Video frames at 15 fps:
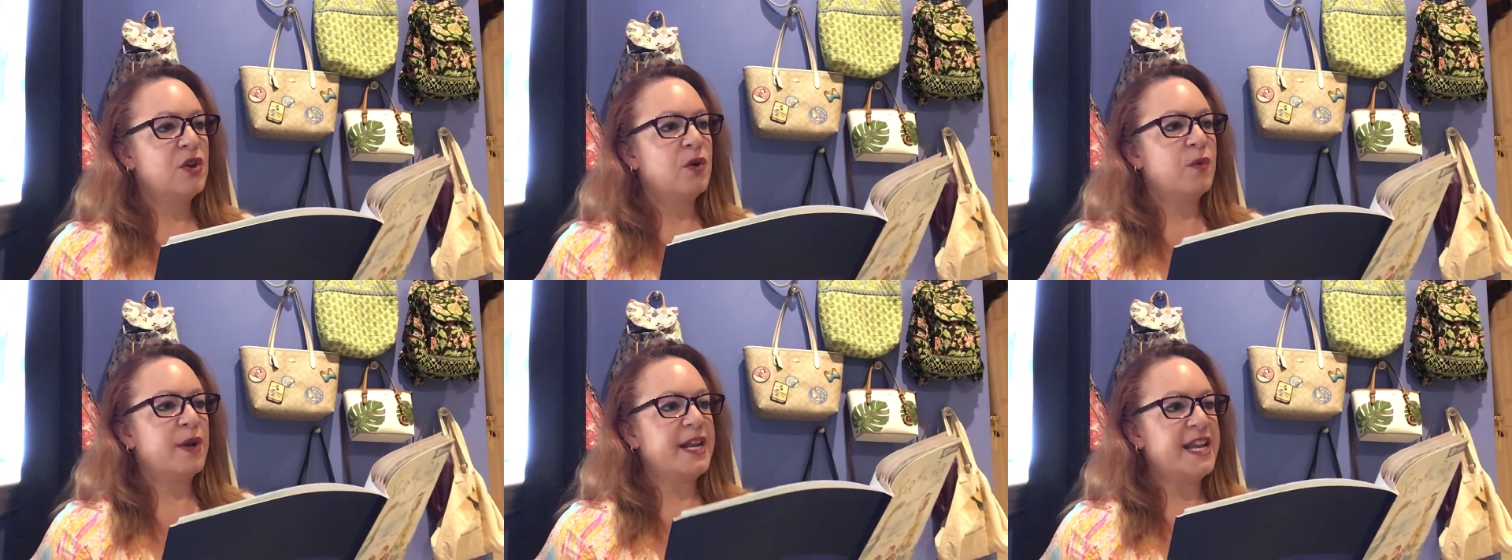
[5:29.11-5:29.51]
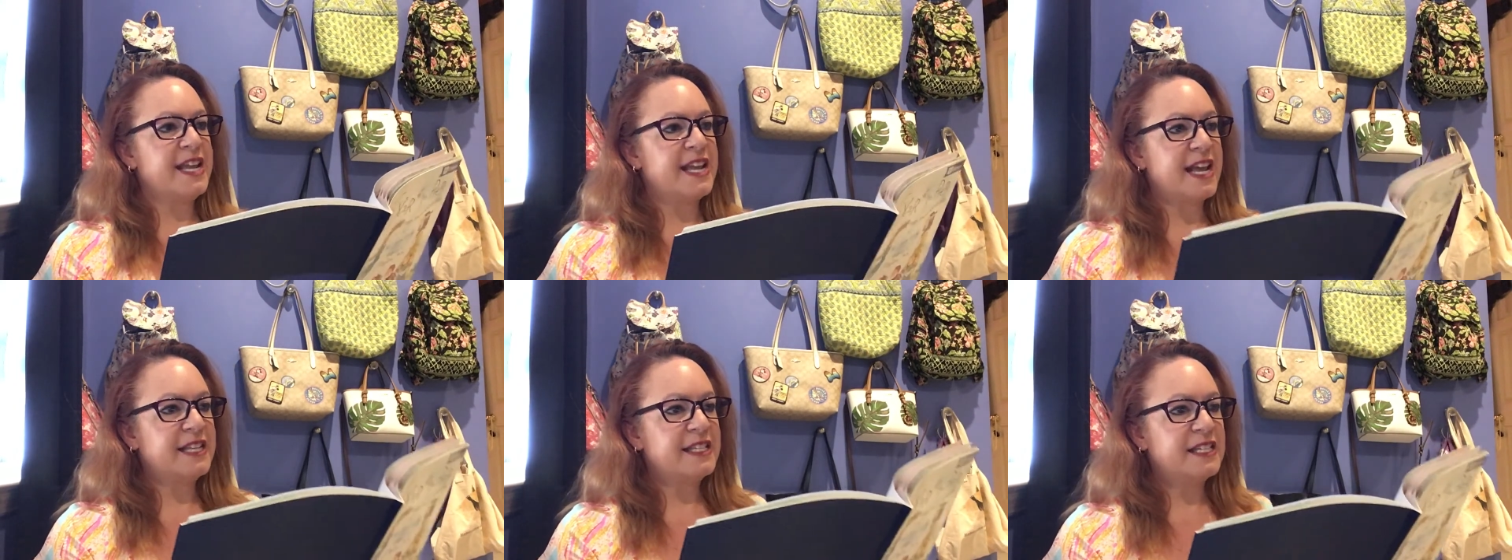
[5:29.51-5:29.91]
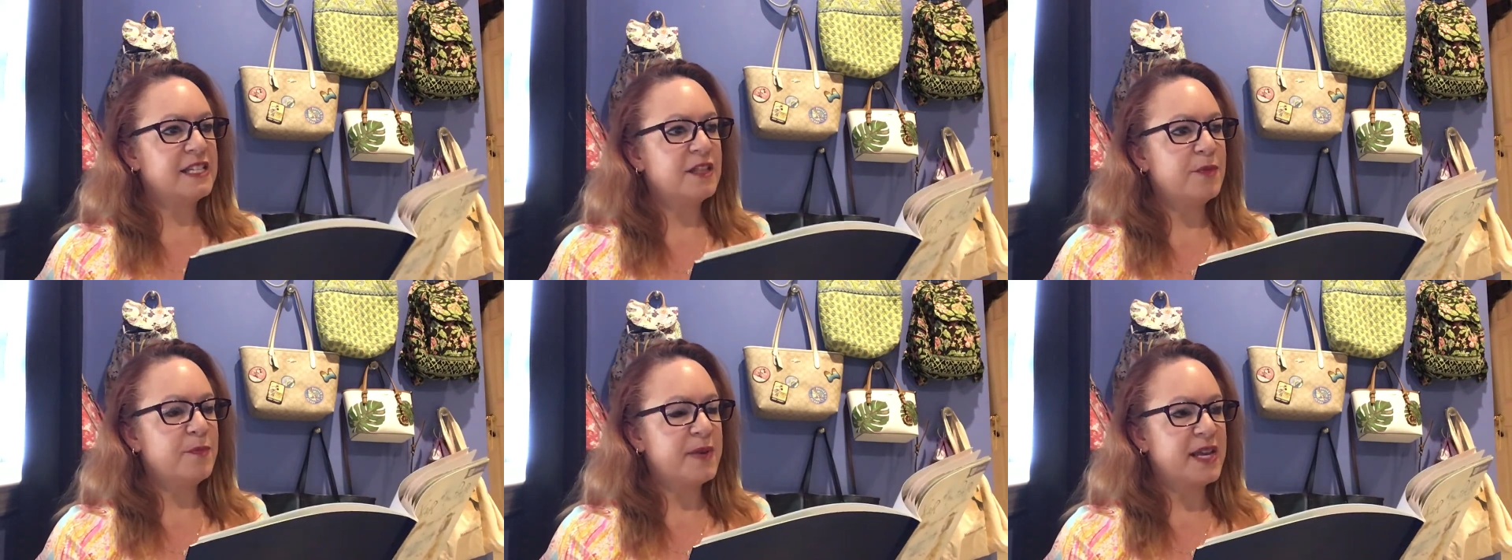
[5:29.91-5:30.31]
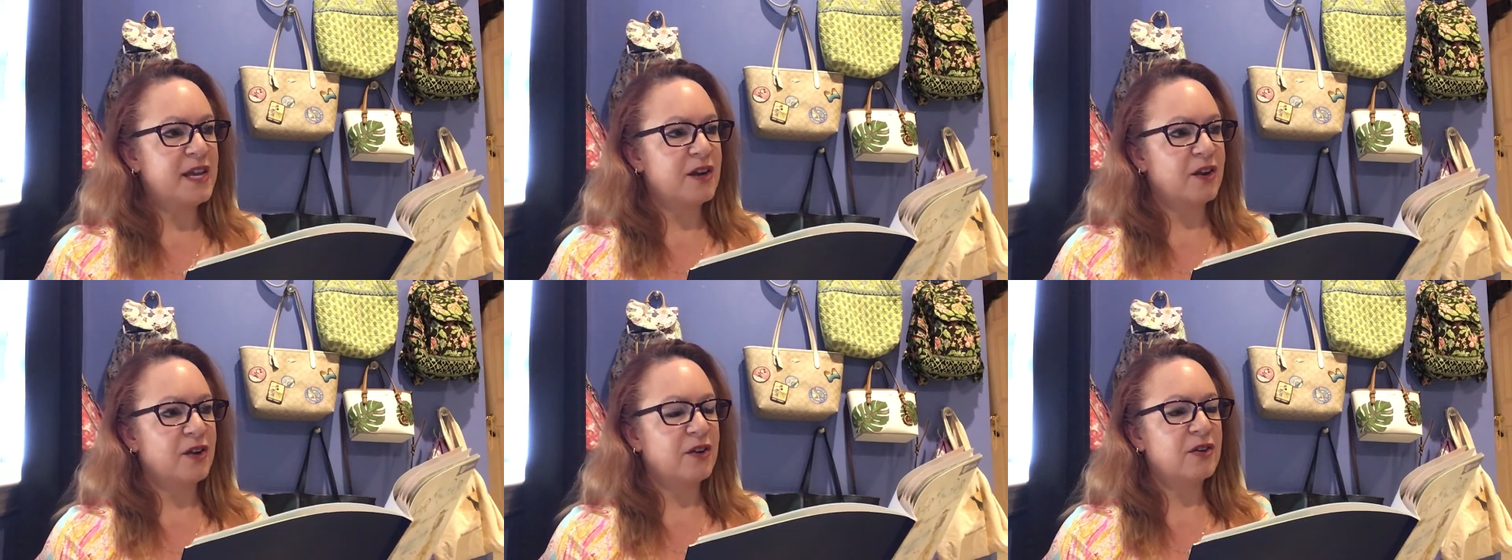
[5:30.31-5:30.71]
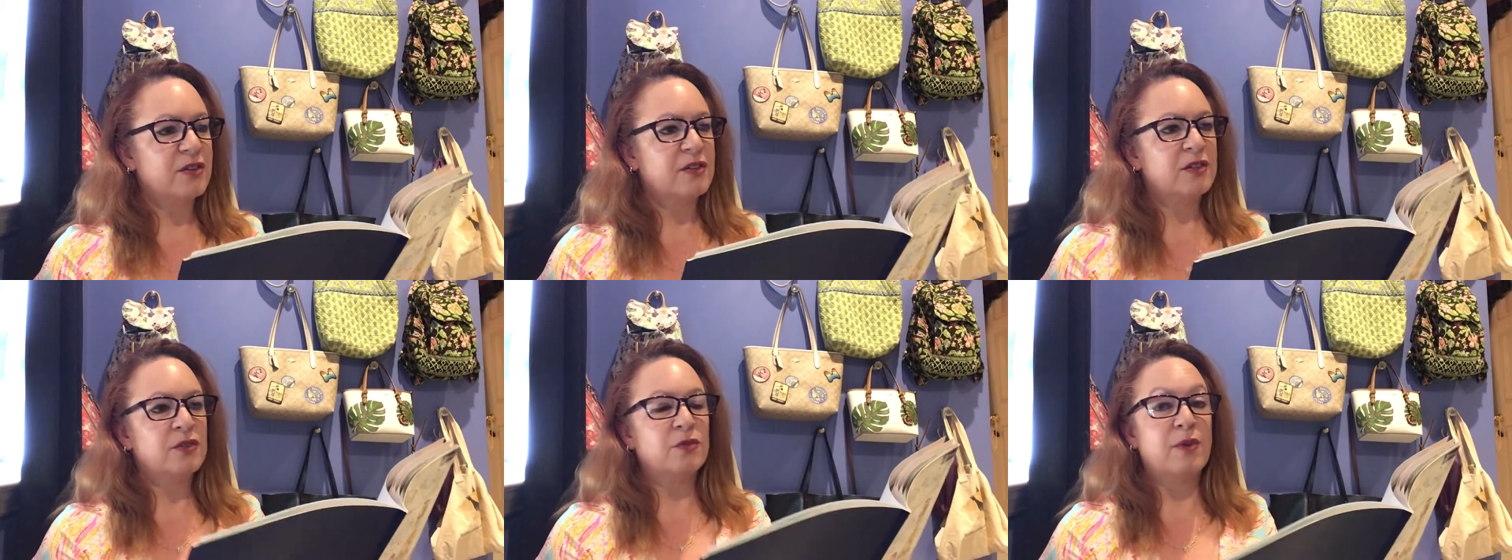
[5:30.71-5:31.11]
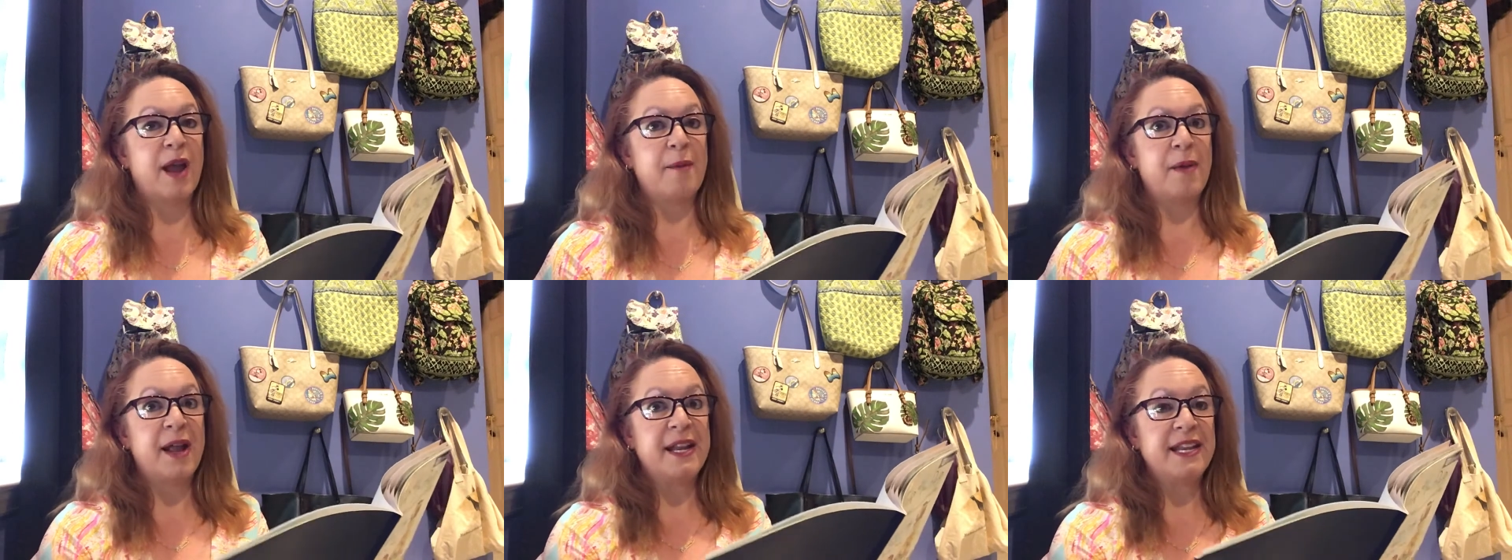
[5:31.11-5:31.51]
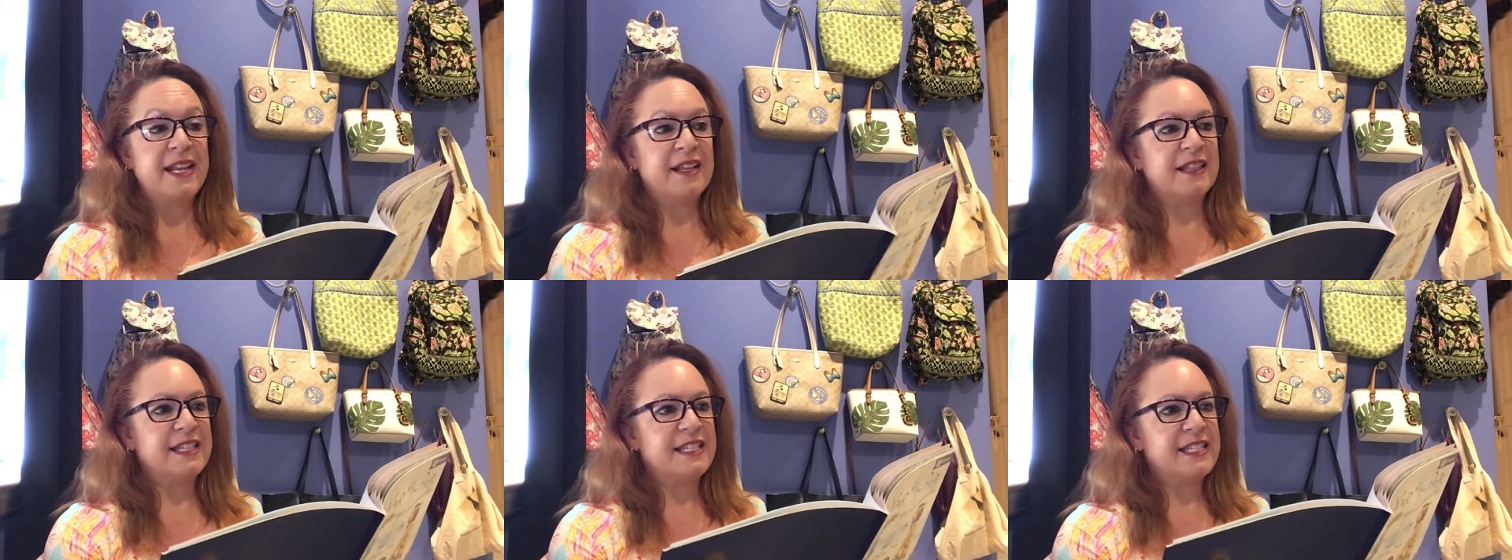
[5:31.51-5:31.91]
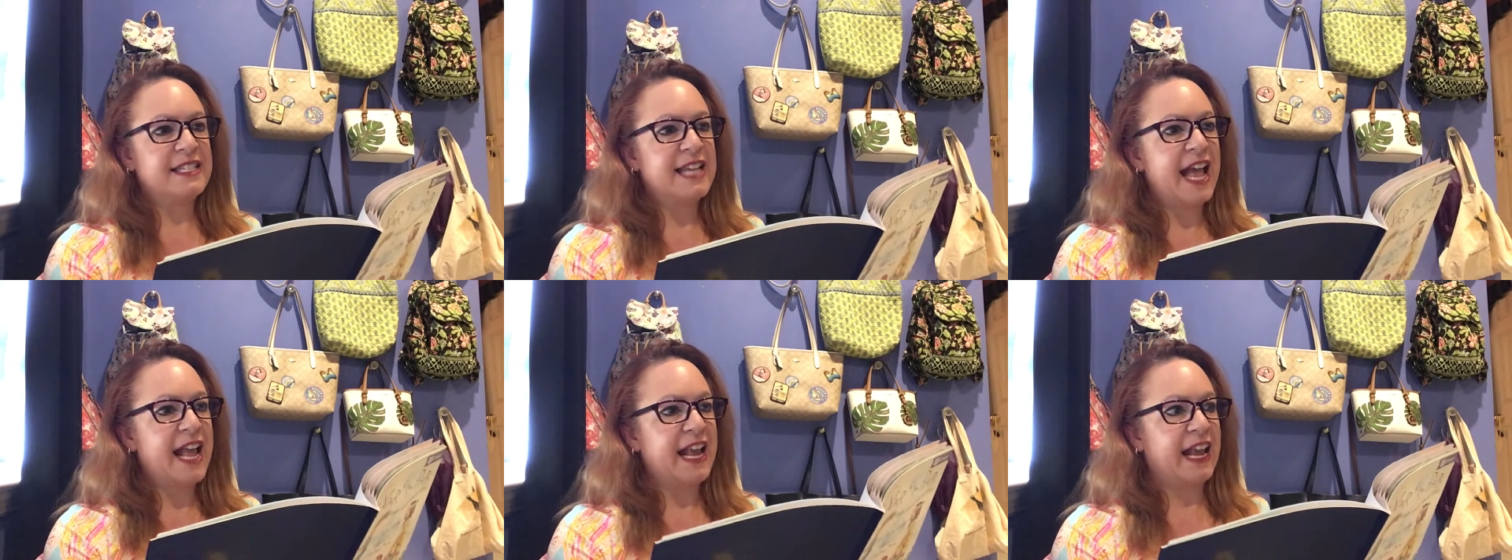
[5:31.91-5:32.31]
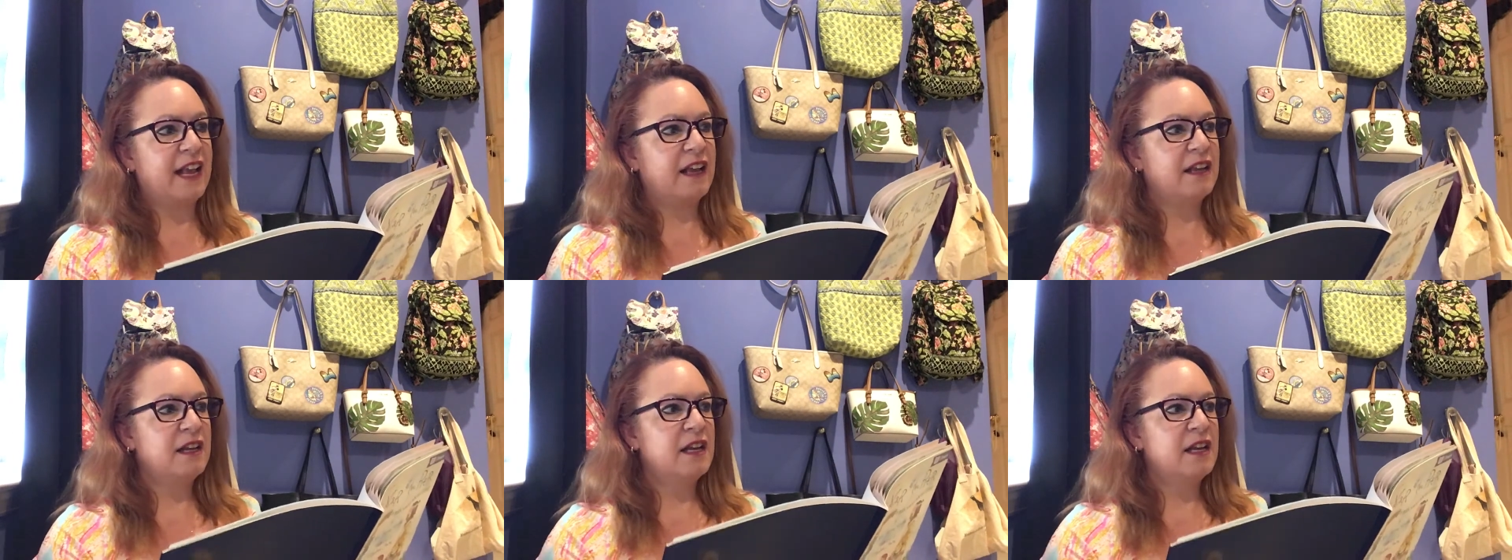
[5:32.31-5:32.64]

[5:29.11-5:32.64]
When he gets to the pier, Rabbi Neil is saying,